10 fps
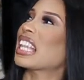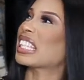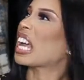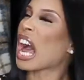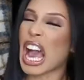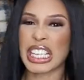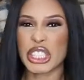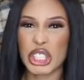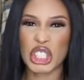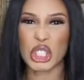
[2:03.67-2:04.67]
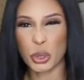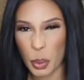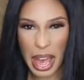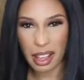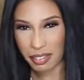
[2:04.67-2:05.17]
Like the hottest
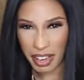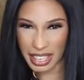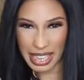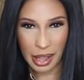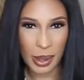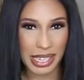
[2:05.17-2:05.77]
shoe out right now,